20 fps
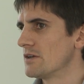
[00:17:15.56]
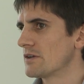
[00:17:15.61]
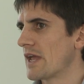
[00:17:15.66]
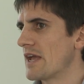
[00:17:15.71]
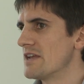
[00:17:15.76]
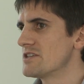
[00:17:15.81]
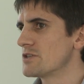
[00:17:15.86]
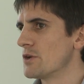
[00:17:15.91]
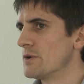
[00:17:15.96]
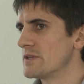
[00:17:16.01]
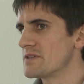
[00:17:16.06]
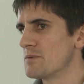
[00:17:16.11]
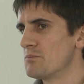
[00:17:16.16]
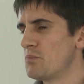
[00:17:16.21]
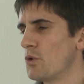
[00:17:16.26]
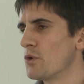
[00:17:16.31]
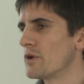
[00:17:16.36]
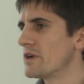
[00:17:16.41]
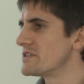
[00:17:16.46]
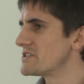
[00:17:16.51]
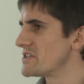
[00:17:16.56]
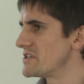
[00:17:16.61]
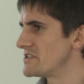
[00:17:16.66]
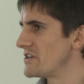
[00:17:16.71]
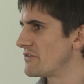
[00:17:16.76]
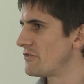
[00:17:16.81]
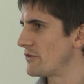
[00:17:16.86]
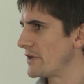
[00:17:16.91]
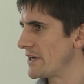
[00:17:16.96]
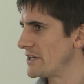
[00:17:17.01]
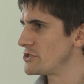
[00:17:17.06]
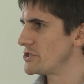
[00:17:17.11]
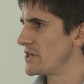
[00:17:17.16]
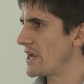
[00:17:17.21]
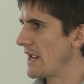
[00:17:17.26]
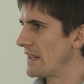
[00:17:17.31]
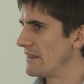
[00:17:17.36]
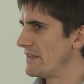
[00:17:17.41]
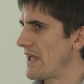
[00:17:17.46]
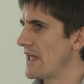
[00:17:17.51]
Okay, so it's important to
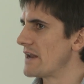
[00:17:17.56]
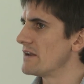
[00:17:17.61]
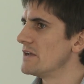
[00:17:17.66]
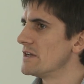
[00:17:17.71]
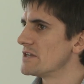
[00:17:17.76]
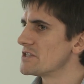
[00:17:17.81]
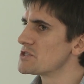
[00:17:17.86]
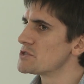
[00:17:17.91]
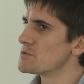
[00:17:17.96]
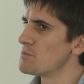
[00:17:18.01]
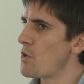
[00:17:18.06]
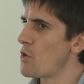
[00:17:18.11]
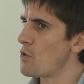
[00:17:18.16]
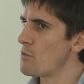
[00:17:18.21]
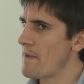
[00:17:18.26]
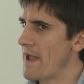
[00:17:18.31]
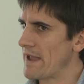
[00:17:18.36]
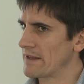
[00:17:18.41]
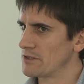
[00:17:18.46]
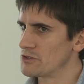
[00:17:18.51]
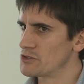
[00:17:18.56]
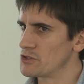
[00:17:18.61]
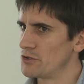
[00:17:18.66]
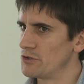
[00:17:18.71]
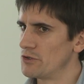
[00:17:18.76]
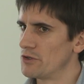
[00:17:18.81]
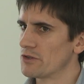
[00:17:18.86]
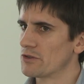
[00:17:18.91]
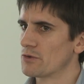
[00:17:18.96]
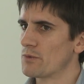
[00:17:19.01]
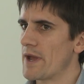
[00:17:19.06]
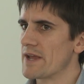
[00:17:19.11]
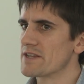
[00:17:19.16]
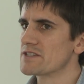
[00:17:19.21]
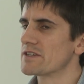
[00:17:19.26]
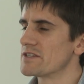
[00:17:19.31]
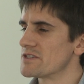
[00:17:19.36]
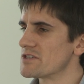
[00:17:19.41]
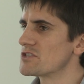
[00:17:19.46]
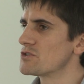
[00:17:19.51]
differentiate that small magnitude
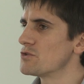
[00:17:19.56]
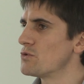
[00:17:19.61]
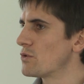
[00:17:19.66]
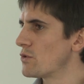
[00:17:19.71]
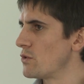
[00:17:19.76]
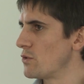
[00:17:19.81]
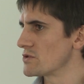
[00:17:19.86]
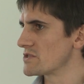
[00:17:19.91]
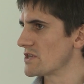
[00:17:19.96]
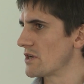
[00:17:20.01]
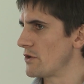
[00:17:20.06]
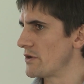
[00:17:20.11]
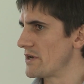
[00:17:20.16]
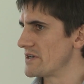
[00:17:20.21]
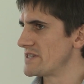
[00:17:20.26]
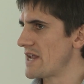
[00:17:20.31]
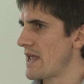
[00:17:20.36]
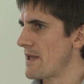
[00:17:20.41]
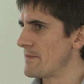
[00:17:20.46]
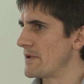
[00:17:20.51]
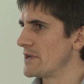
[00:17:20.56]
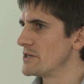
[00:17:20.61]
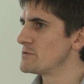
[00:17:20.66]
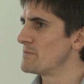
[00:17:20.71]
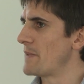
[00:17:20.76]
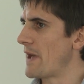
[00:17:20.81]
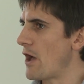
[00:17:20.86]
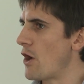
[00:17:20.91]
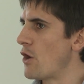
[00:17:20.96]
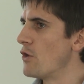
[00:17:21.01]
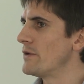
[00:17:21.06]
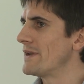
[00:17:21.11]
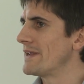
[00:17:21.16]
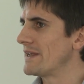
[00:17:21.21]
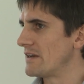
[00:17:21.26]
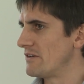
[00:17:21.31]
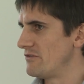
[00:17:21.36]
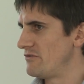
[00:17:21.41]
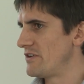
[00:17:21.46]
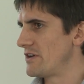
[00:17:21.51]
earthquakes can still cause a lot of damage, but only
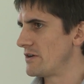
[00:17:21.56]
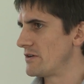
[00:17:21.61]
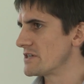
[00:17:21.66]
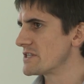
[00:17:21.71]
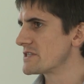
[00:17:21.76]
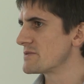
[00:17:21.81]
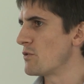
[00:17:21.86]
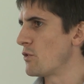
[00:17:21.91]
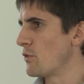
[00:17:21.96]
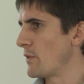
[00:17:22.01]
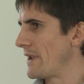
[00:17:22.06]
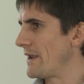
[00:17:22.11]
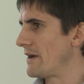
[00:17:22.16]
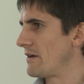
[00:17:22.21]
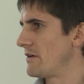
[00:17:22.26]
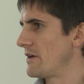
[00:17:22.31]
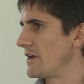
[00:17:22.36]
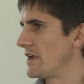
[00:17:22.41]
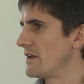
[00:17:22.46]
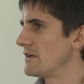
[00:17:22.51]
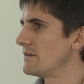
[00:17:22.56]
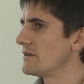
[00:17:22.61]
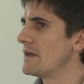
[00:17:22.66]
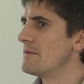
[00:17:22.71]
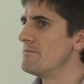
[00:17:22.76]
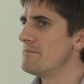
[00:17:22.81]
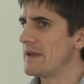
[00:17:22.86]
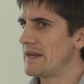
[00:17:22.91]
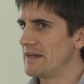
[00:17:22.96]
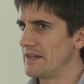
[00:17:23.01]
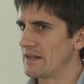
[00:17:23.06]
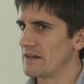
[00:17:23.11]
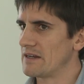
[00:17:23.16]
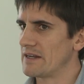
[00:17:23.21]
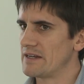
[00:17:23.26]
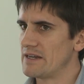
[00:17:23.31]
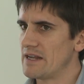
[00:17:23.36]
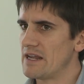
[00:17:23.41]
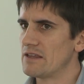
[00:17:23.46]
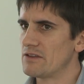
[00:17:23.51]
in a very small area
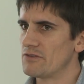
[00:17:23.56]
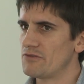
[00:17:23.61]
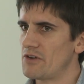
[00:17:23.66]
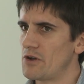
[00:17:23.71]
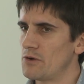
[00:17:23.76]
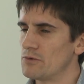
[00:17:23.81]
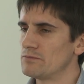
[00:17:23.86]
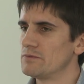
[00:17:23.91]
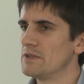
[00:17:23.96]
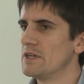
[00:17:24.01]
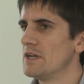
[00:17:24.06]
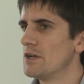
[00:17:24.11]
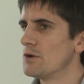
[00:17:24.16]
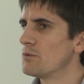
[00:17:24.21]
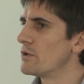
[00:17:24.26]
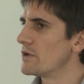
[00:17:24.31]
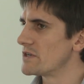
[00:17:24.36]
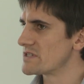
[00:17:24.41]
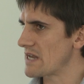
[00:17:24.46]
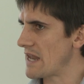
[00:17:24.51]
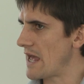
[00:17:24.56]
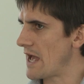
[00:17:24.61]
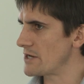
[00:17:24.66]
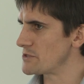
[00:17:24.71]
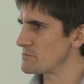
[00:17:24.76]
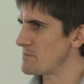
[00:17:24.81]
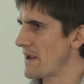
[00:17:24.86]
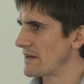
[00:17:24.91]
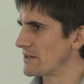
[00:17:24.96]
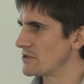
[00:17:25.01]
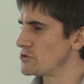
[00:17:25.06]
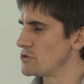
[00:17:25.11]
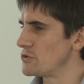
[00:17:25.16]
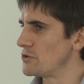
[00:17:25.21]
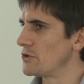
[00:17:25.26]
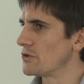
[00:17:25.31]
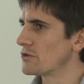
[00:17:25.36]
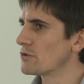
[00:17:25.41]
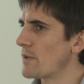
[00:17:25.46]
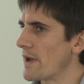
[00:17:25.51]
immediately near the fault, whereas large
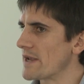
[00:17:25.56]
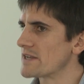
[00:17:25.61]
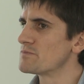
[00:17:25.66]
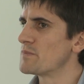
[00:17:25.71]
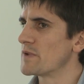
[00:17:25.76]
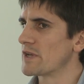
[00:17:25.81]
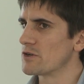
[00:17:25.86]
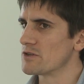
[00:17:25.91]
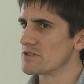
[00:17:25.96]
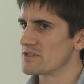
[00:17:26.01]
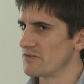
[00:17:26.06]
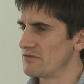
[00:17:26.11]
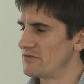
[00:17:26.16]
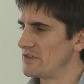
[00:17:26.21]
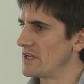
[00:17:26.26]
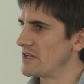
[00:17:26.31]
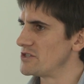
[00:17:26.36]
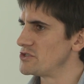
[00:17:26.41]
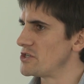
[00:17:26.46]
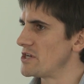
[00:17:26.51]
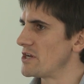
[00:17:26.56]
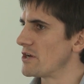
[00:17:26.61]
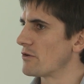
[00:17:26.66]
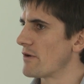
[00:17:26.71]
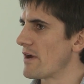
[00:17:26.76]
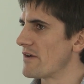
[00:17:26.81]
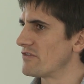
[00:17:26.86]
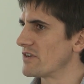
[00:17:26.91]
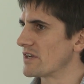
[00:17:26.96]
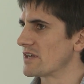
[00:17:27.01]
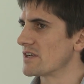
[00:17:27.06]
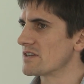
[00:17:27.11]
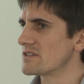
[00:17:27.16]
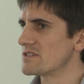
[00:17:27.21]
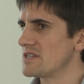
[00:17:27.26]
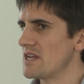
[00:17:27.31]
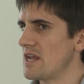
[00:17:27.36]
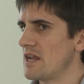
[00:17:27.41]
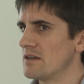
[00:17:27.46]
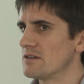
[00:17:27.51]
magnitude earthquakes, because of their geographic
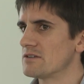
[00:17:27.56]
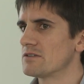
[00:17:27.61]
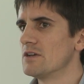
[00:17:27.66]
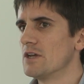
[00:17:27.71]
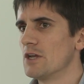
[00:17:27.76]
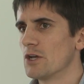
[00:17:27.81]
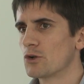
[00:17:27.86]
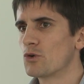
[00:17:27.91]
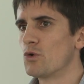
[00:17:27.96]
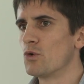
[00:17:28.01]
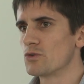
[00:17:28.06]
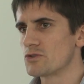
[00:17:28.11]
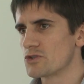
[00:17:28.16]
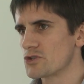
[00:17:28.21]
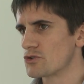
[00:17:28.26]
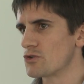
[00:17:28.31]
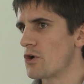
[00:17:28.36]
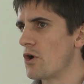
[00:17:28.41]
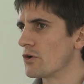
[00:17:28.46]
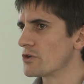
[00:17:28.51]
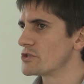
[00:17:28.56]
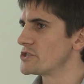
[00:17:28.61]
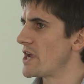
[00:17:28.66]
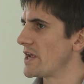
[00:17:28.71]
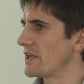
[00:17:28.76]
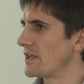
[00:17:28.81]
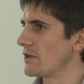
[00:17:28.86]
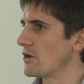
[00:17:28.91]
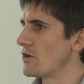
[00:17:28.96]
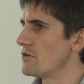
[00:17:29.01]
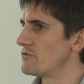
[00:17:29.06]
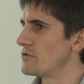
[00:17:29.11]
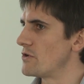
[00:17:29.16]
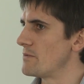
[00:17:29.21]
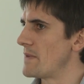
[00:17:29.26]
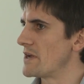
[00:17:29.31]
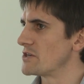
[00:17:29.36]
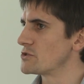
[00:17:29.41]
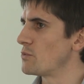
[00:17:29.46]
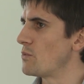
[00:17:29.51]
extent, cause strong shaking over a
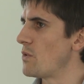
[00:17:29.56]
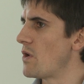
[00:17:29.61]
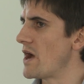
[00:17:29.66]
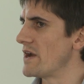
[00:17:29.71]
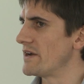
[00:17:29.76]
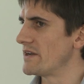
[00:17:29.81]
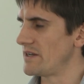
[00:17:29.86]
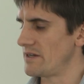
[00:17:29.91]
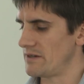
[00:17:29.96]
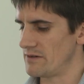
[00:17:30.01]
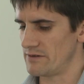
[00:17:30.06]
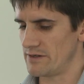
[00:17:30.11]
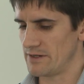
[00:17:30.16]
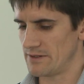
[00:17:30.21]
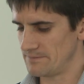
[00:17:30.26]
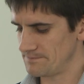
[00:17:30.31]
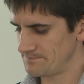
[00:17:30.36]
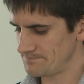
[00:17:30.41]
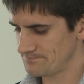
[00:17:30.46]
much wider area.